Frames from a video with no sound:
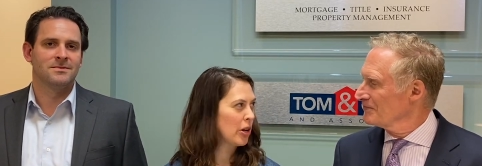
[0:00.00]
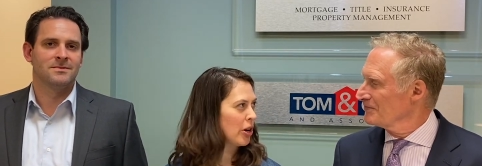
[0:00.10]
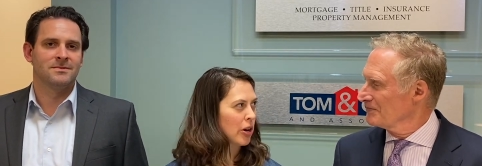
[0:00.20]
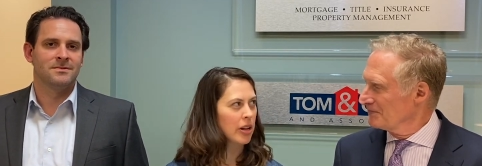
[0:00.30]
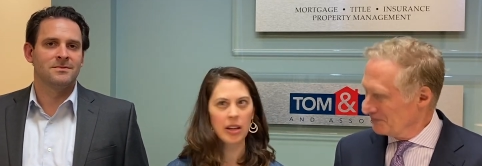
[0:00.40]

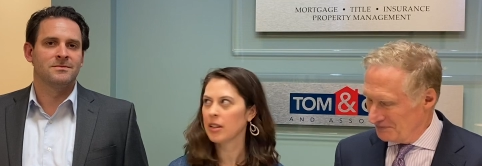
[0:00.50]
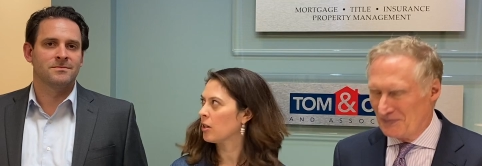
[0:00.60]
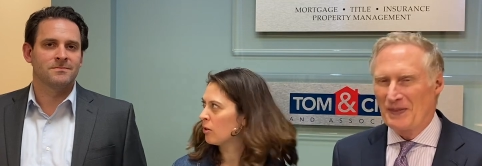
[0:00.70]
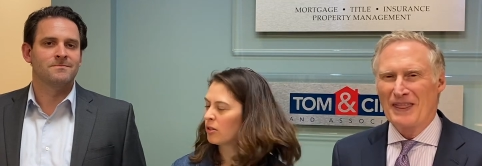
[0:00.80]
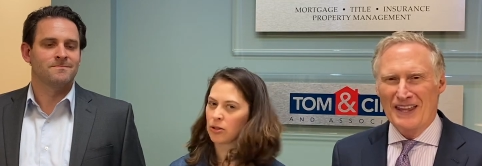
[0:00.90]
Speaker 1: area, you know,
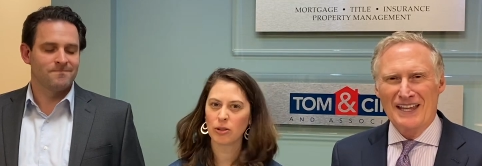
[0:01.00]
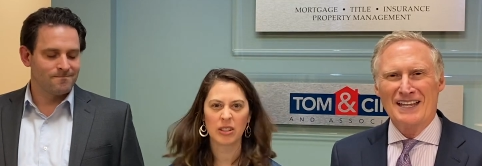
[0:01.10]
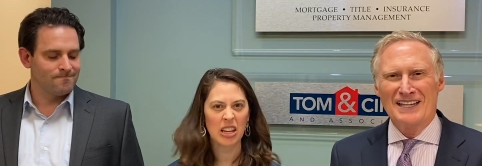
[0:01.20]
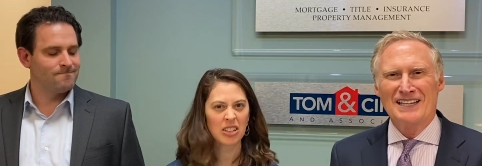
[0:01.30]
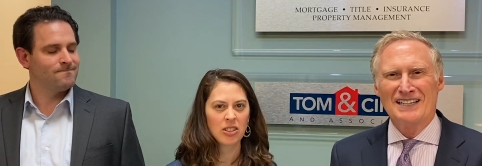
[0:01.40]
just sort of
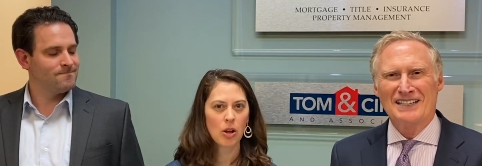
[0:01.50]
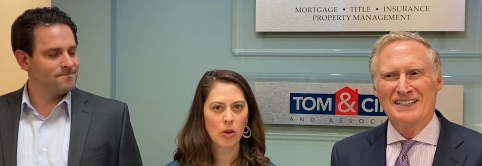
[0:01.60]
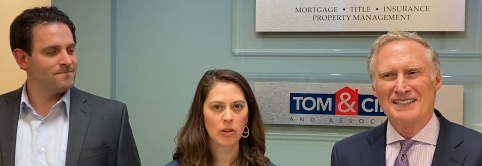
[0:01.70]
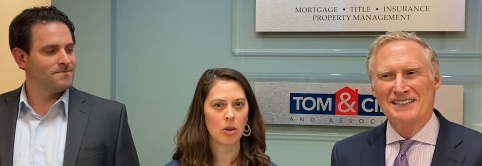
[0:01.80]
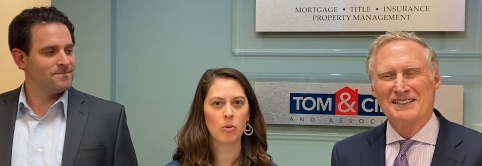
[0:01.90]
let us know,
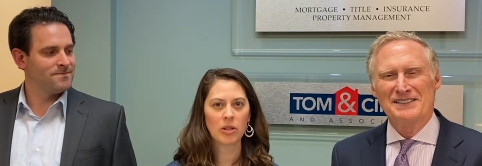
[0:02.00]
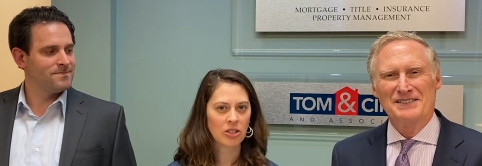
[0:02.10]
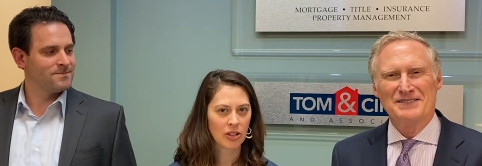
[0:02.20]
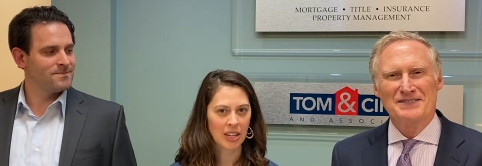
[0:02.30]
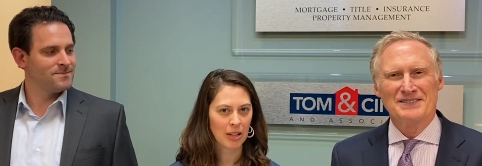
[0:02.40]
you know, what you're
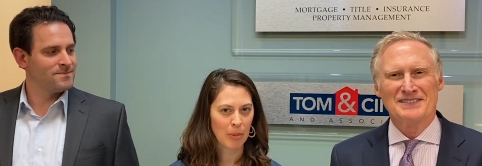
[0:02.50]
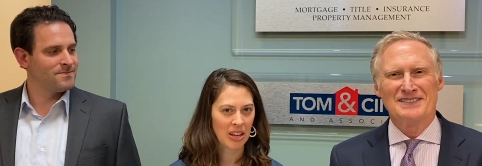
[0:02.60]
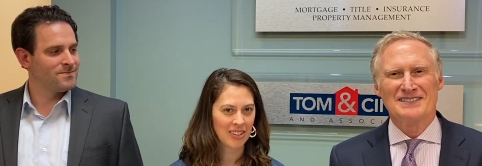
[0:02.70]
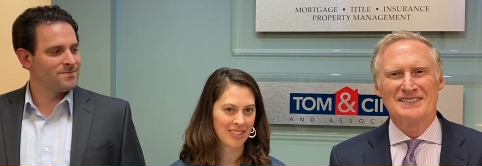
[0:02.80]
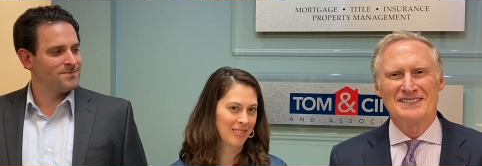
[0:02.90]
thinking
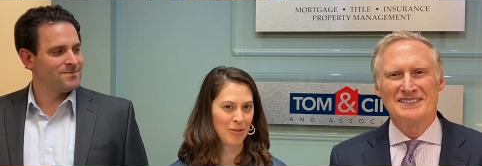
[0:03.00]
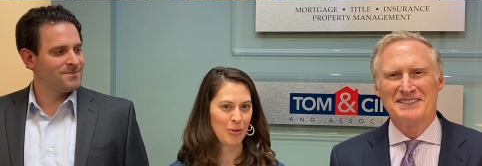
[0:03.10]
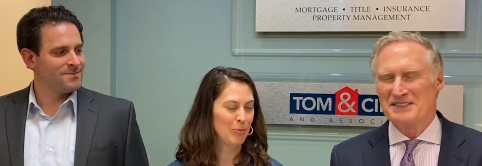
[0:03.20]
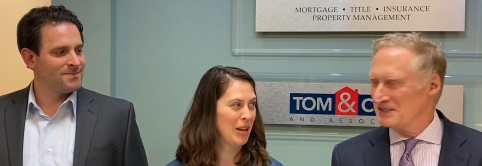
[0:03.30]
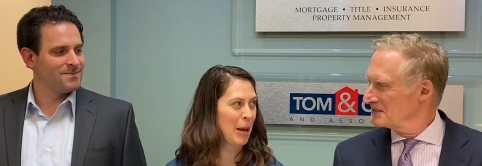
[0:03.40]
about, and we'd
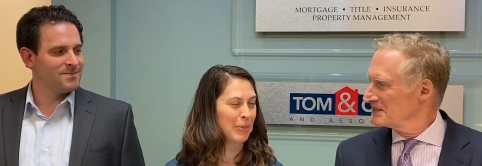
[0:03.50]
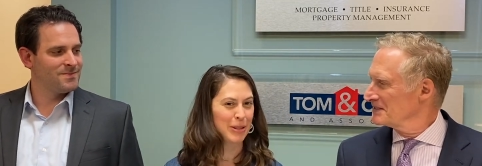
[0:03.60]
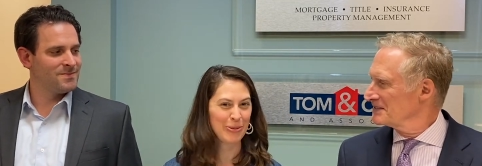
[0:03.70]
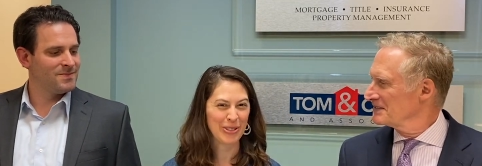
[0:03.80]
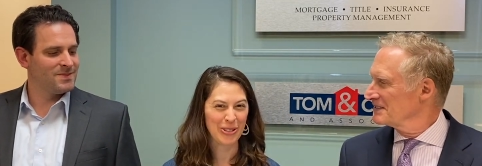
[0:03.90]
be happy to
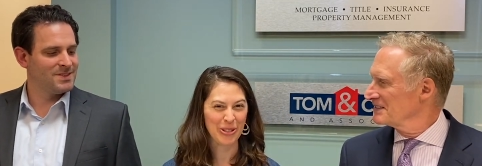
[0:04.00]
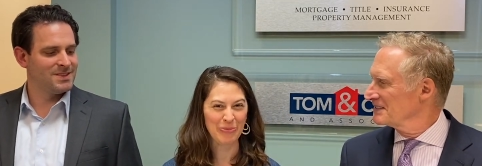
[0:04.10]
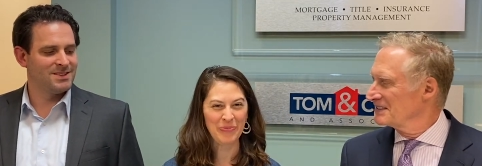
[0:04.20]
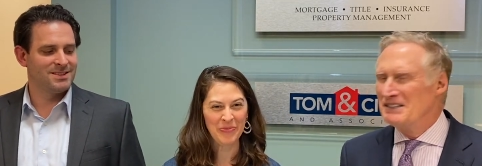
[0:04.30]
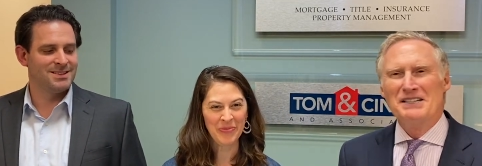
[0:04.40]
include them.
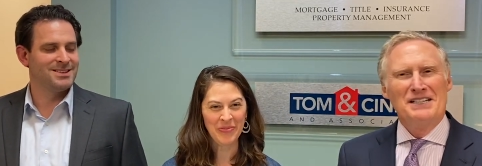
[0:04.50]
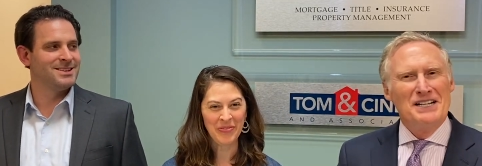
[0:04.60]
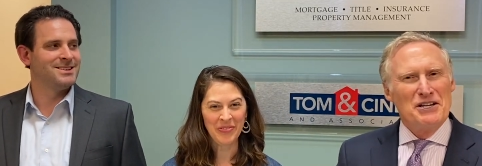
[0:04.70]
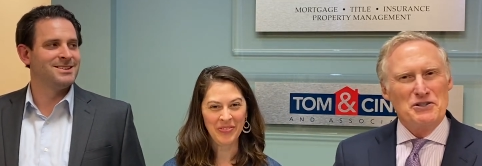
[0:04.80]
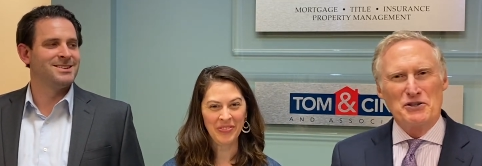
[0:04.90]

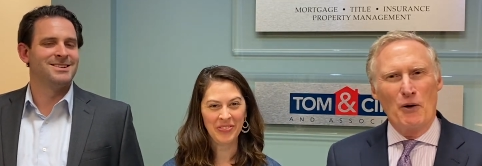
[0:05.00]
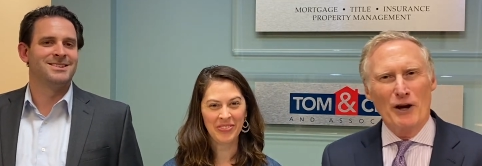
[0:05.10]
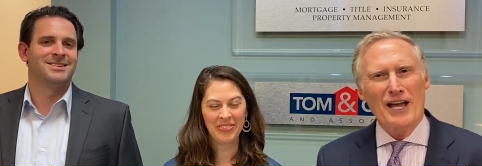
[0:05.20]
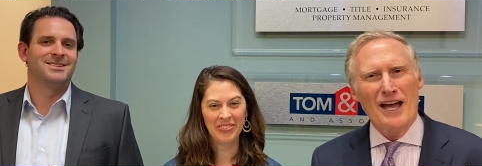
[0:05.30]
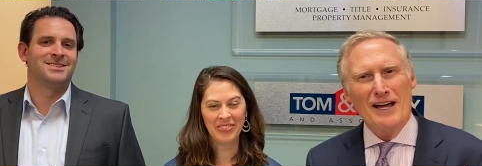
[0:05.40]
Speaker 2: So,
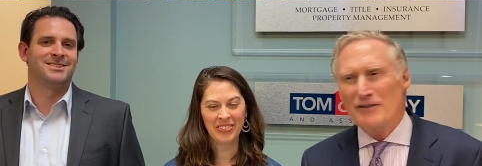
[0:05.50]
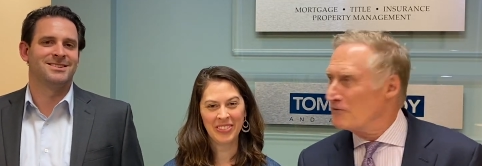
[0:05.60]
again,